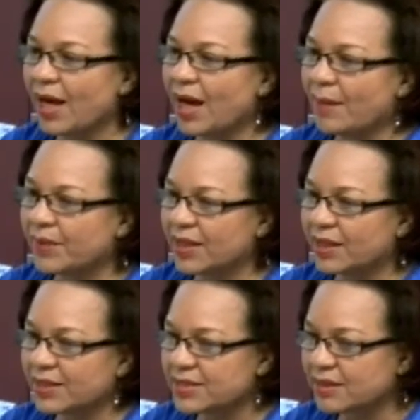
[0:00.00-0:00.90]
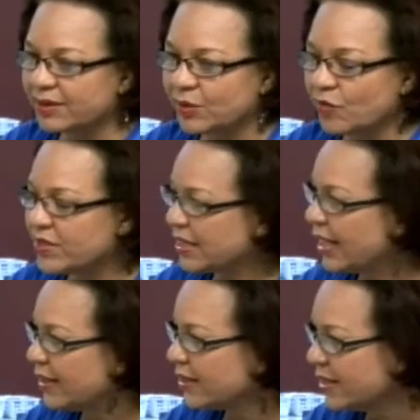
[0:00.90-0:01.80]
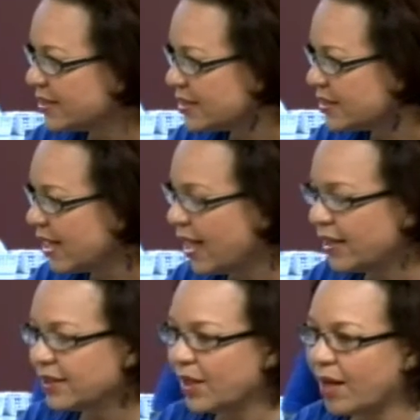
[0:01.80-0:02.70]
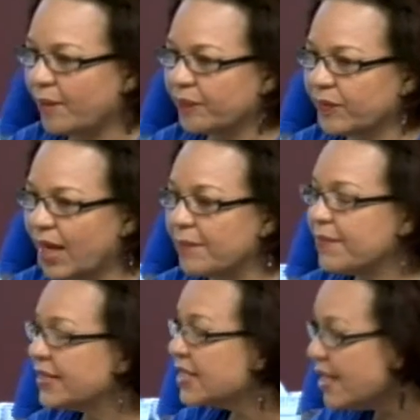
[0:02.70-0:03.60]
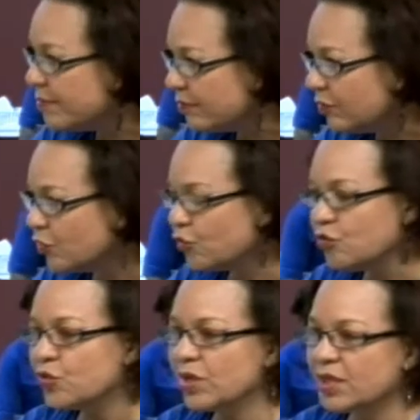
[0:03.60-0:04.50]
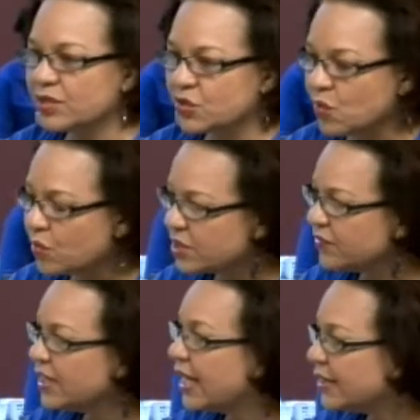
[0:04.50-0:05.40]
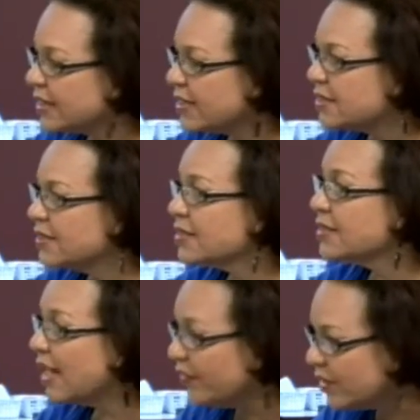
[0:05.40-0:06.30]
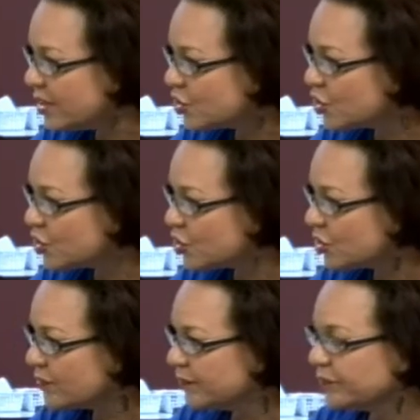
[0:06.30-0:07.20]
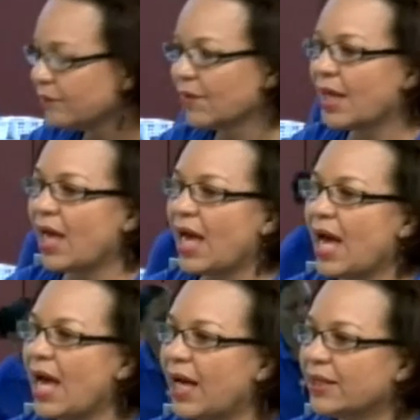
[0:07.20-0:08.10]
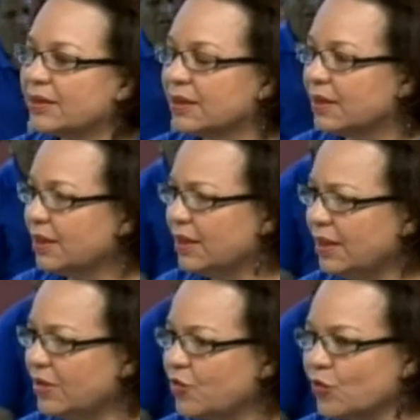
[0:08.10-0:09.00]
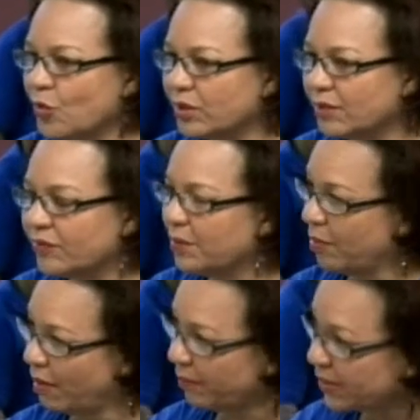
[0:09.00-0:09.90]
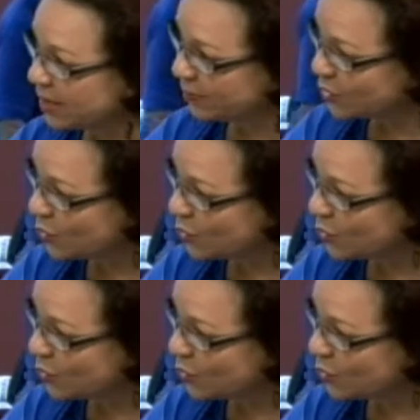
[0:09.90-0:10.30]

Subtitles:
Nicholas started off as a catechist, mm-hmm, and I met him, mm-hmm, through doing this course for the catechist in St. Anthony's Church. Mm-hmm. Mm-hmm. And he sort of debugged with him too.